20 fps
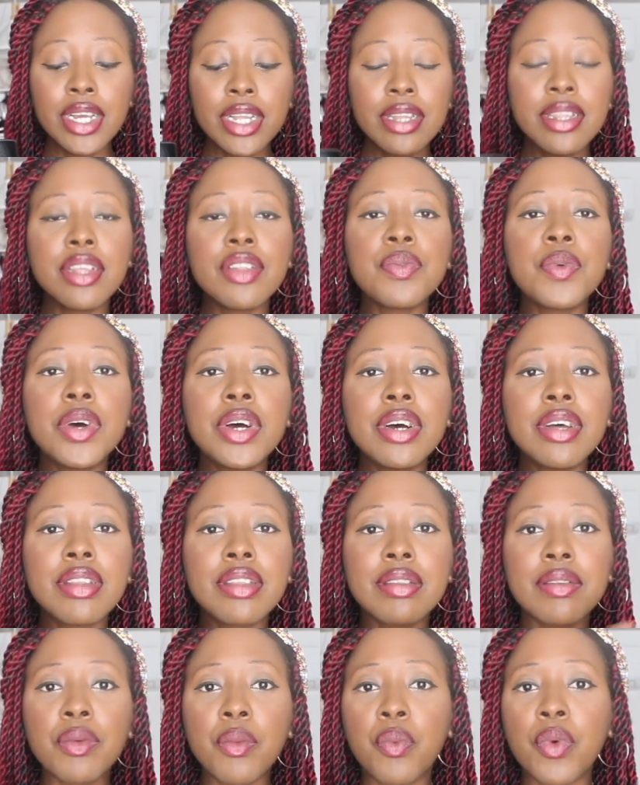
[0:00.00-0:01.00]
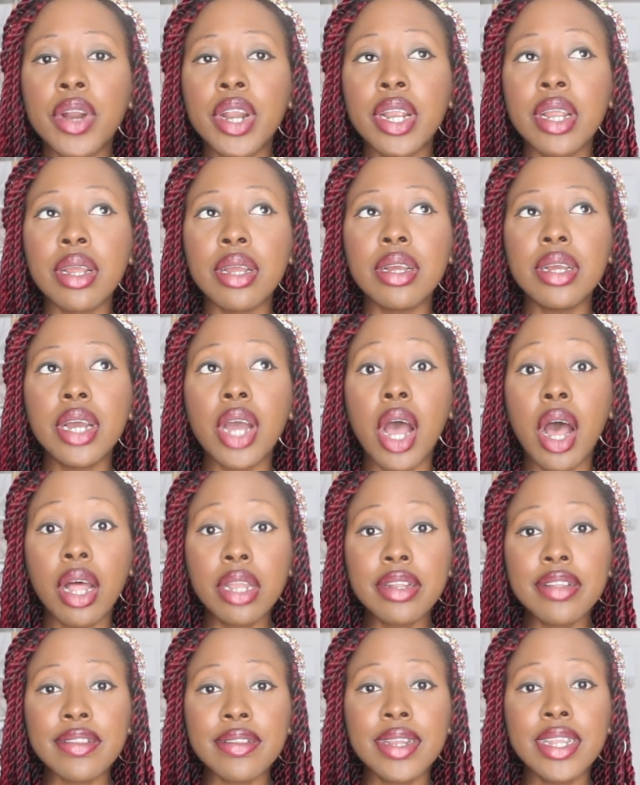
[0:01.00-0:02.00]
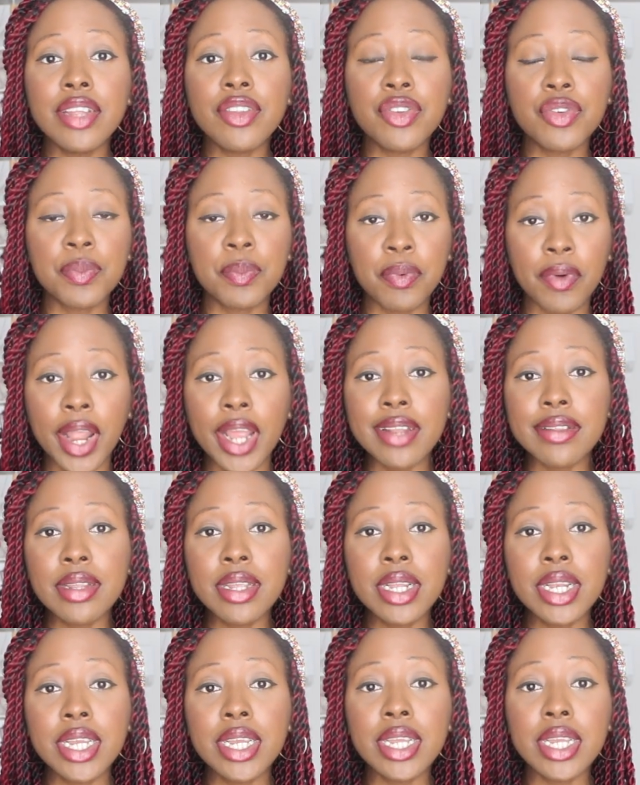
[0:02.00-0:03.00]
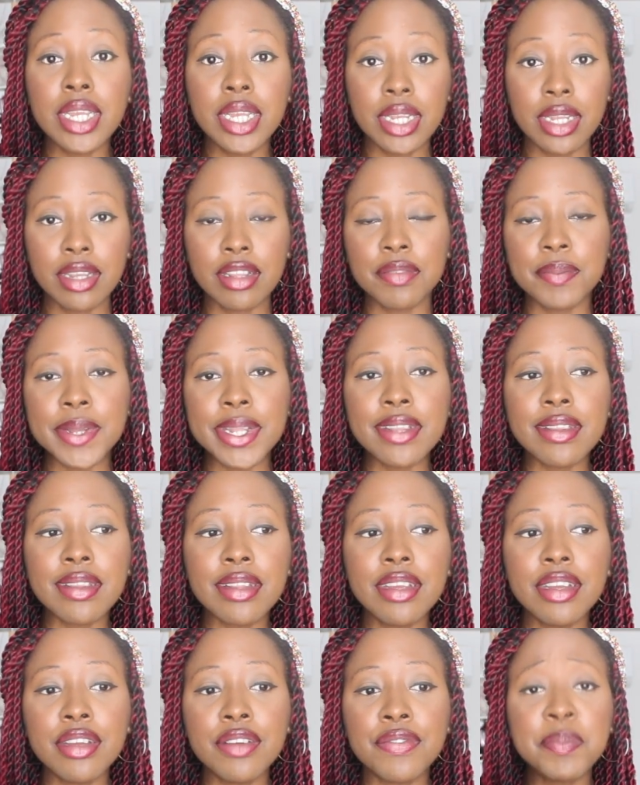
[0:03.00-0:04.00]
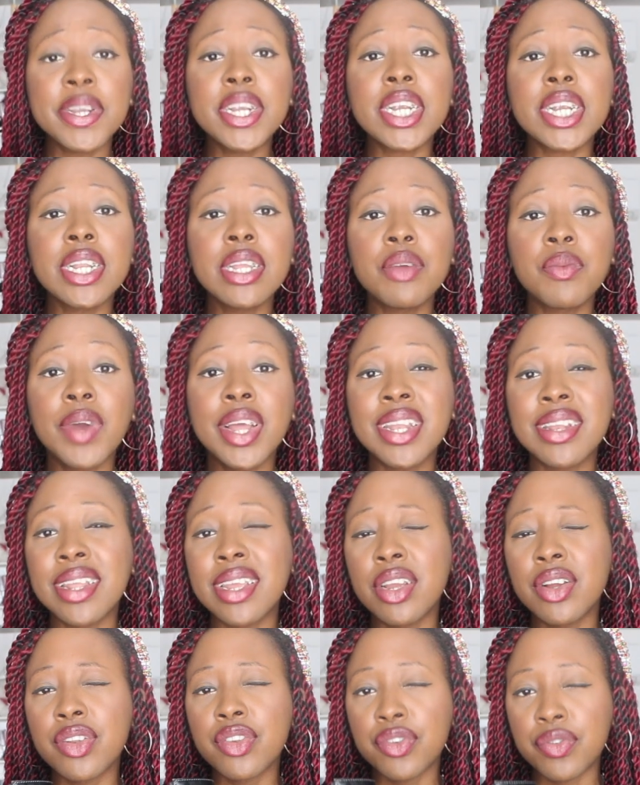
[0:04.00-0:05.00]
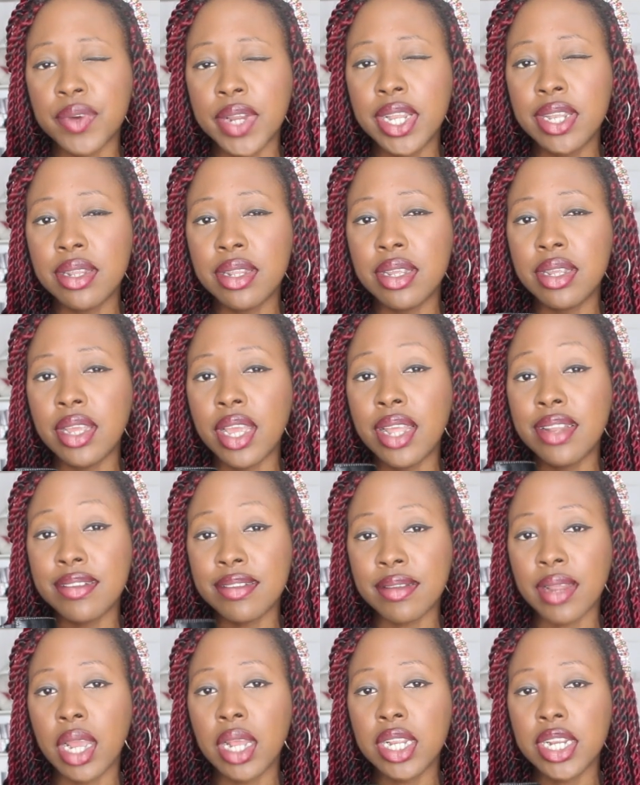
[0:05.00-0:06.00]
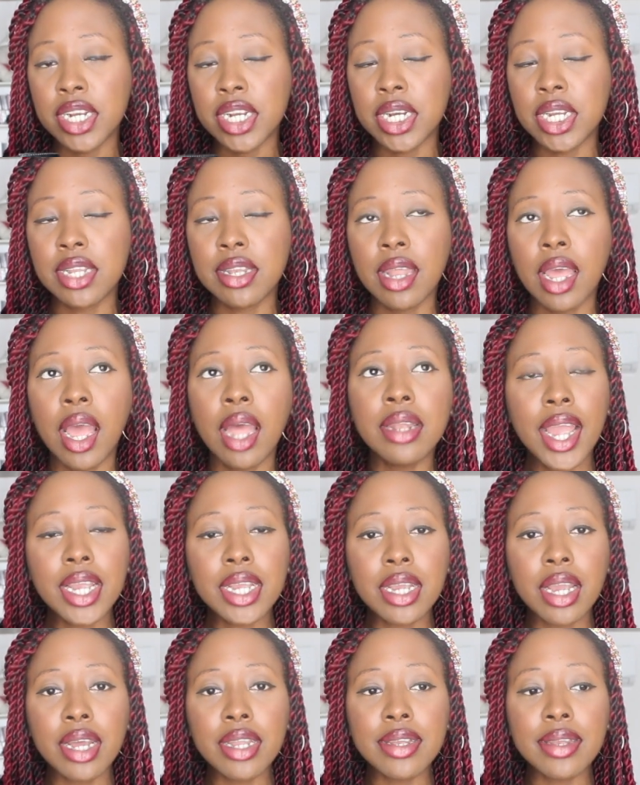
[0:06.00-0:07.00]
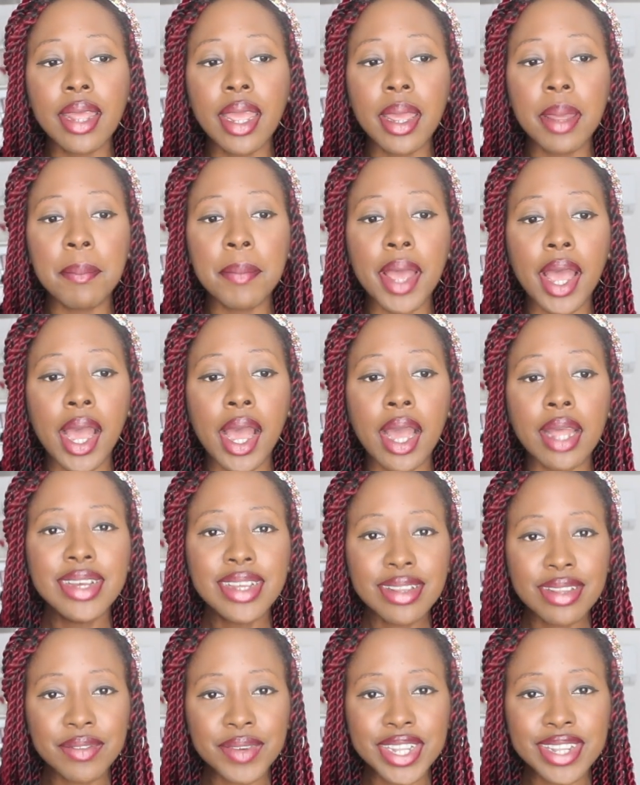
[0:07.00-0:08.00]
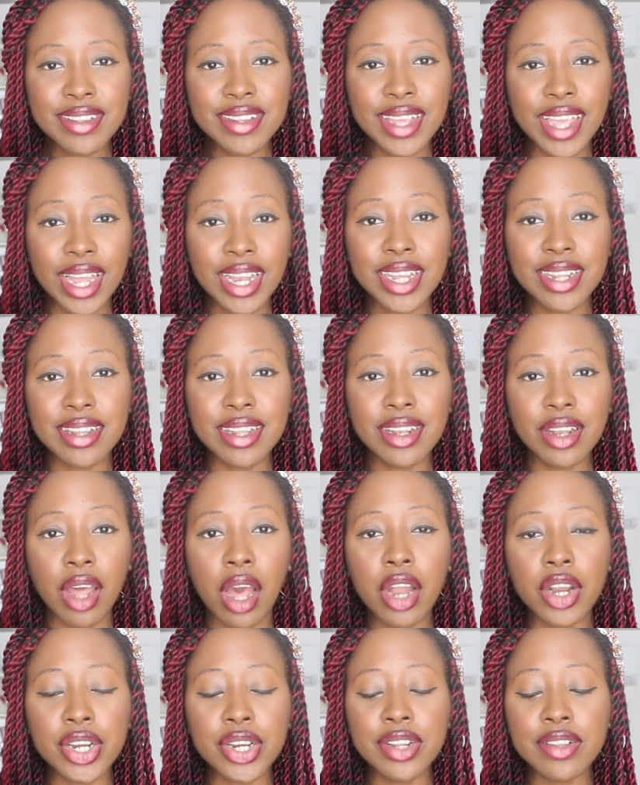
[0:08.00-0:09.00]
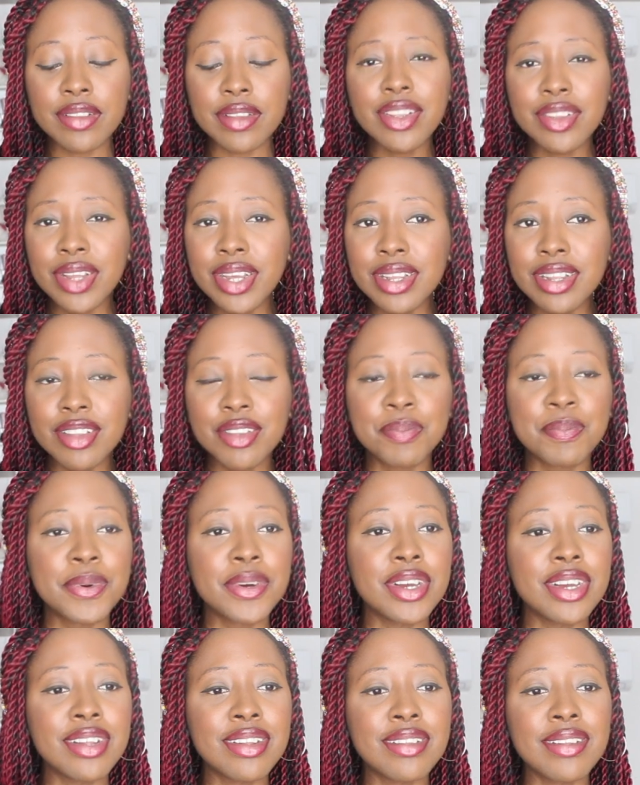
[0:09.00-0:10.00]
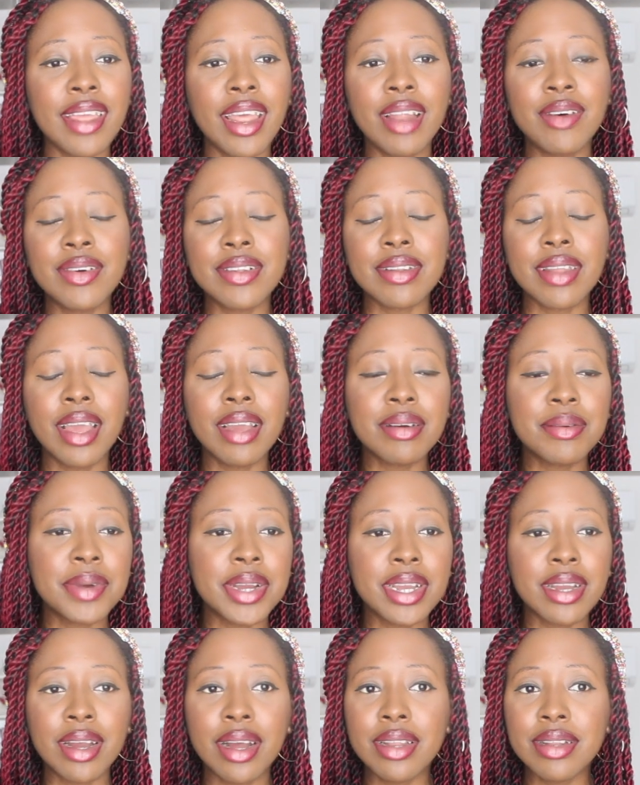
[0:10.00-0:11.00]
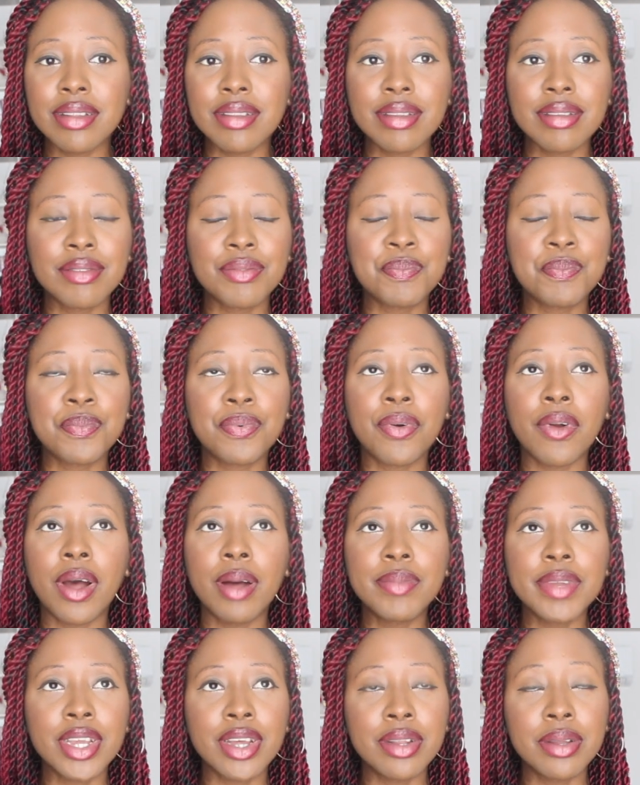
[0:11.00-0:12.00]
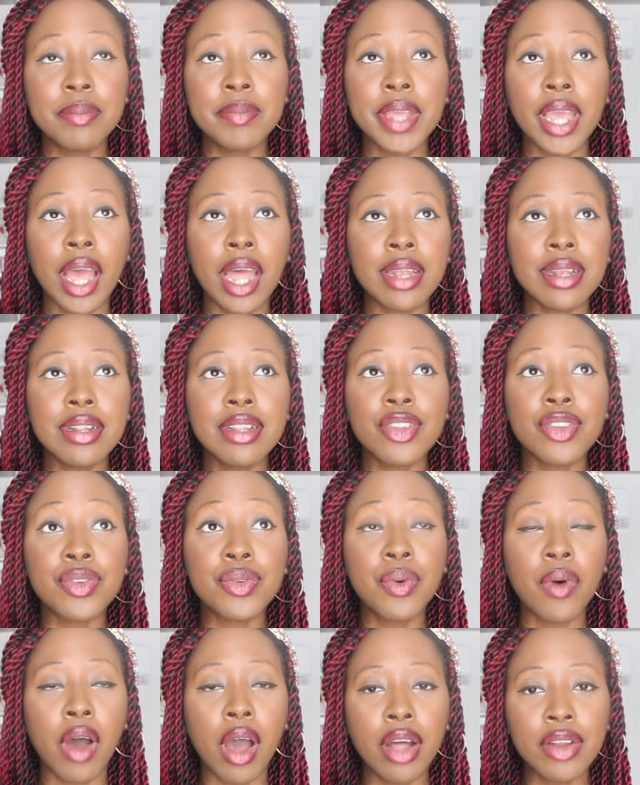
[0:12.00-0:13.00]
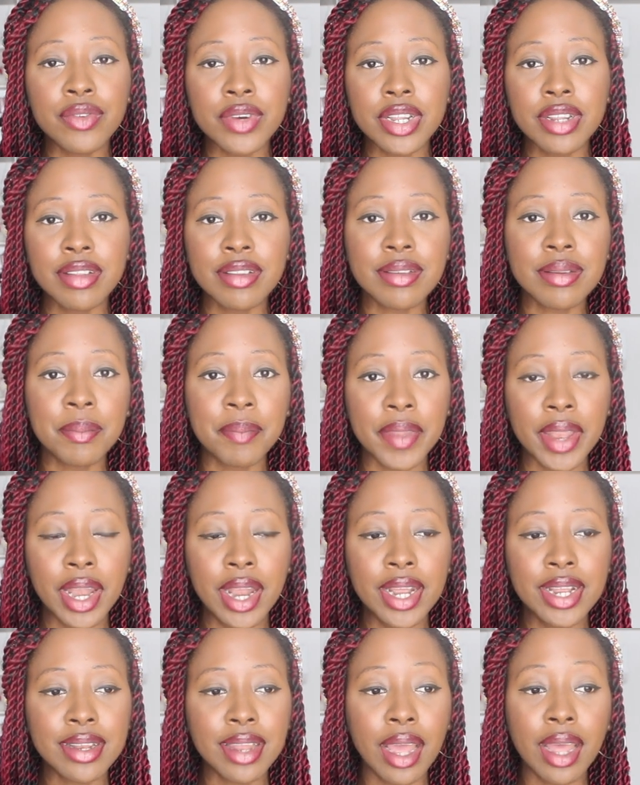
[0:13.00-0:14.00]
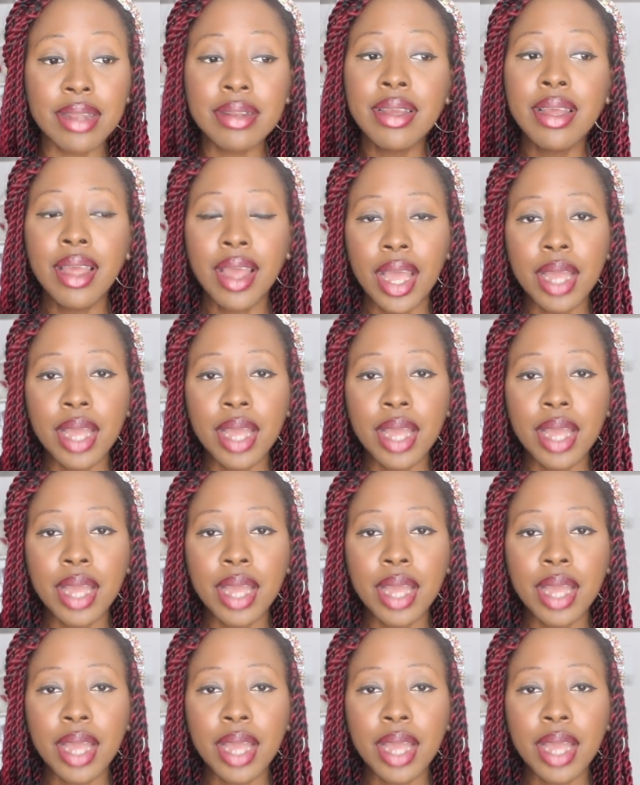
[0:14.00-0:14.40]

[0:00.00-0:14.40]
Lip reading: These ones were honestly surprisingly inexpensive, especially when they are trendy and stylish like that. I got them at 70 Canadian dollars. I saw these boots and I was like, oh my god, this is probably gonna be at least 200 or something like that.